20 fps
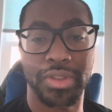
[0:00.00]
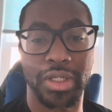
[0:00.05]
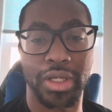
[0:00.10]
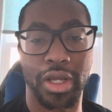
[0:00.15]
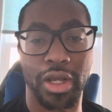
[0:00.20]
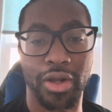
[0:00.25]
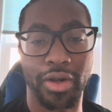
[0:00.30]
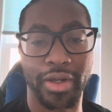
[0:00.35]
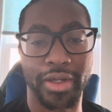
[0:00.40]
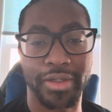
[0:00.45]

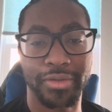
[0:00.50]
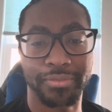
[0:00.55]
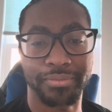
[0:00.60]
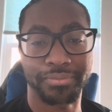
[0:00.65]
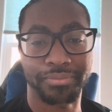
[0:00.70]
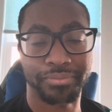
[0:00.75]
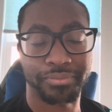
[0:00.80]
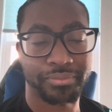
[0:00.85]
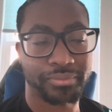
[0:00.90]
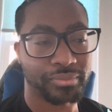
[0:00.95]
All right.
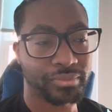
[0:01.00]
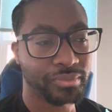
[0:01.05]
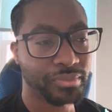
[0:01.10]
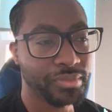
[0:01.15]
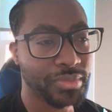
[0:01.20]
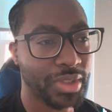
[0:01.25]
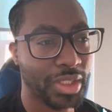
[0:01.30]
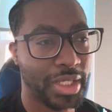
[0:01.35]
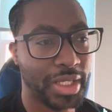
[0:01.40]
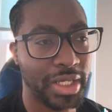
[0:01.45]

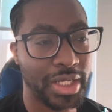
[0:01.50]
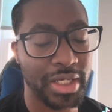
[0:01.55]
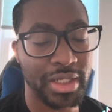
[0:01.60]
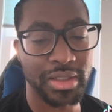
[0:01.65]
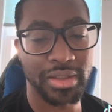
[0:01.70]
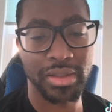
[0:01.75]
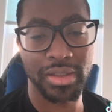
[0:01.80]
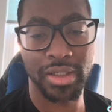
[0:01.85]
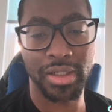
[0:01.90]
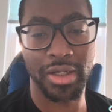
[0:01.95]

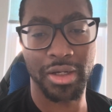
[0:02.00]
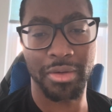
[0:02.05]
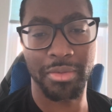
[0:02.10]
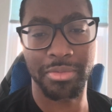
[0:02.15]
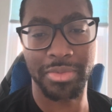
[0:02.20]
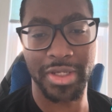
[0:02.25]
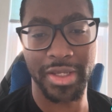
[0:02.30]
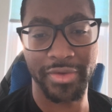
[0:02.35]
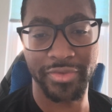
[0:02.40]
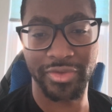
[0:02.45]

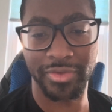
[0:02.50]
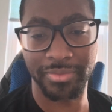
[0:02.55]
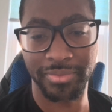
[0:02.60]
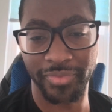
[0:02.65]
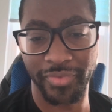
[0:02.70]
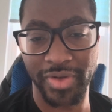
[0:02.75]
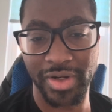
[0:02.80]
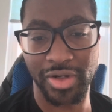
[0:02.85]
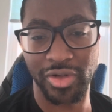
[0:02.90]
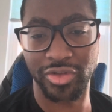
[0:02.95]
And give some
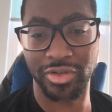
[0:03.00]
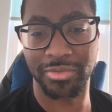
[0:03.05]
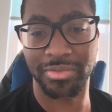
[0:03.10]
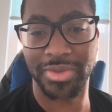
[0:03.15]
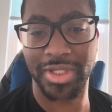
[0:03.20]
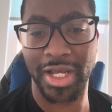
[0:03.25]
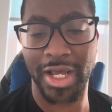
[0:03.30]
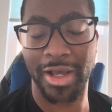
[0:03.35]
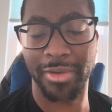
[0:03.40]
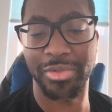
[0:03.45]
videos some
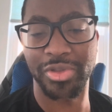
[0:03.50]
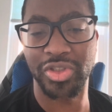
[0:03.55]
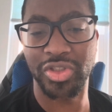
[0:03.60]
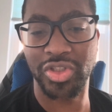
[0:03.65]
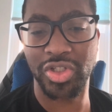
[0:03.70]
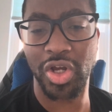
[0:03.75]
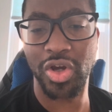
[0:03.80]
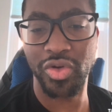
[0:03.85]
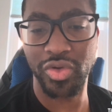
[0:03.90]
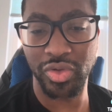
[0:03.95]
time to
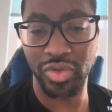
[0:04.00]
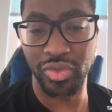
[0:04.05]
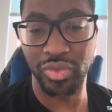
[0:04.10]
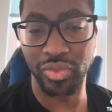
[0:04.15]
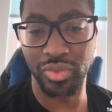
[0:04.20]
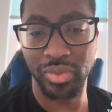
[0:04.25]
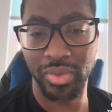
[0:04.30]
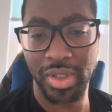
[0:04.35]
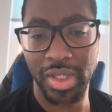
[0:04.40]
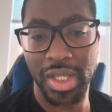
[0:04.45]
show
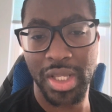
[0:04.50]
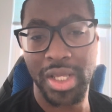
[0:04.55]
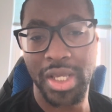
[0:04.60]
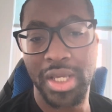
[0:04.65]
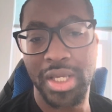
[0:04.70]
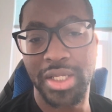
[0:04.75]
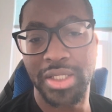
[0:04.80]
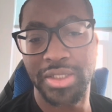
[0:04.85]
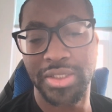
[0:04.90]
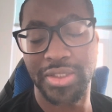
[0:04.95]
you
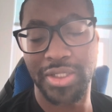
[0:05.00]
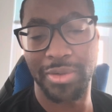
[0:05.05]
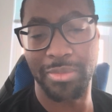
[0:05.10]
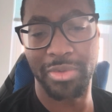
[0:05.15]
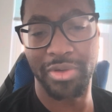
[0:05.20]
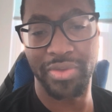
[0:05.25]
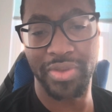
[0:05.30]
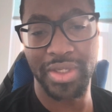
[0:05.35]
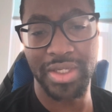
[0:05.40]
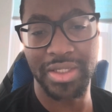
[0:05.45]
some
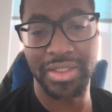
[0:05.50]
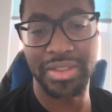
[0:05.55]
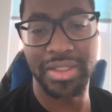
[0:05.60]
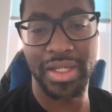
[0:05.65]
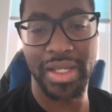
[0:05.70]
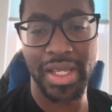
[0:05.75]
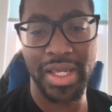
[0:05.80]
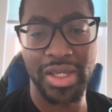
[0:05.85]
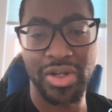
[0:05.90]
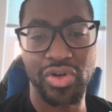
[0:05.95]
of these
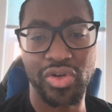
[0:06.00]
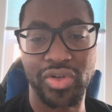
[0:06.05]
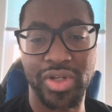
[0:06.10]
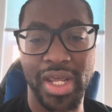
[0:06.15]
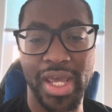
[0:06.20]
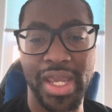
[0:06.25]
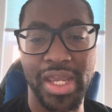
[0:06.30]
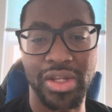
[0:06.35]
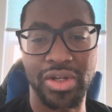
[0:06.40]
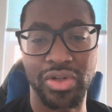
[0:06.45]

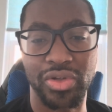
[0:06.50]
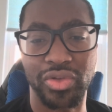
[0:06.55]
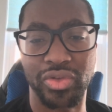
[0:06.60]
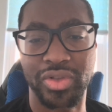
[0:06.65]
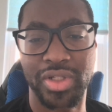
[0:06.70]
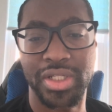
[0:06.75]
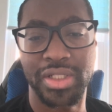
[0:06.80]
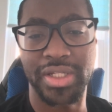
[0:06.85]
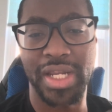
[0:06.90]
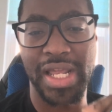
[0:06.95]
entertainers
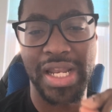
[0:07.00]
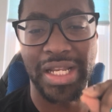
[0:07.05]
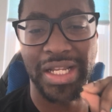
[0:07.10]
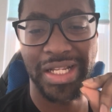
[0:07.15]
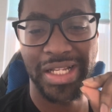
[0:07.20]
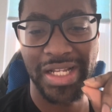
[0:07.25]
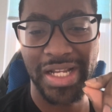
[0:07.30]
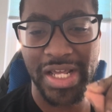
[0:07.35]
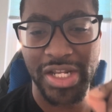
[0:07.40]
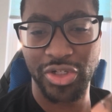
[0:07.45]
that
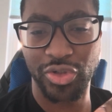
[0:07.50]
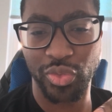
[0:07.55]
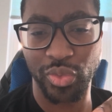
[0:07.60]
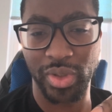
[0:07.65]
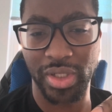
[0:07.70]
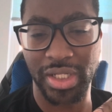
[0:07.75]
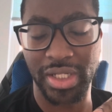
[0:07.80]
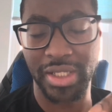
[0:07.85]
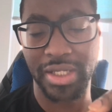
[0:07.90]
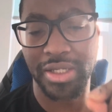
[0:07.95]

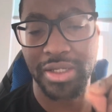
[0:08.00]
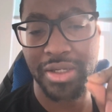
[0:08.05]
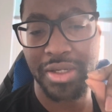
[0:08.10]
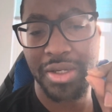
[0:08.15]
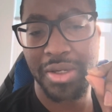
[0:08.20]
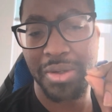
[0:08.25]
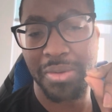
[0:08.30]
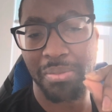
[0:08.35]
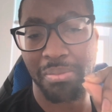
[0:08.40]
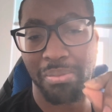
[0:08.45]
literally
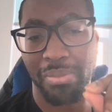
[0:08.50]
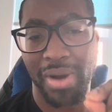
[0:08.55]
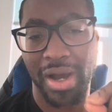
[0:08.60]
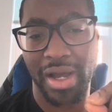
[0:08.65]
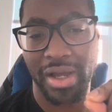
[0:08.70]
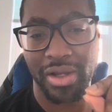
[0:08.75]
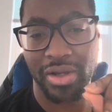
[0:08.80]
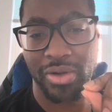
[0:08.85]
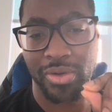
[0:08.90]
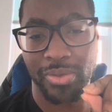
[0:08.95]

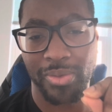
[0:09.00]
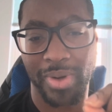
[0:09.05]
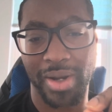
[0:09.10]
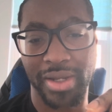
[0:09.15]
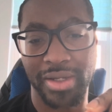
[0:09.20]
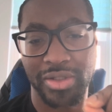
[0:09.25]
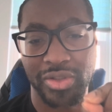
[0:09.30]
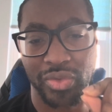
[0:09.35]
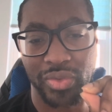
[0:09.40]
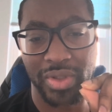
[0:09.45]
mock
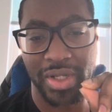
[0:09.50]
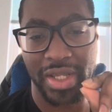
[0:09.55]
Christ on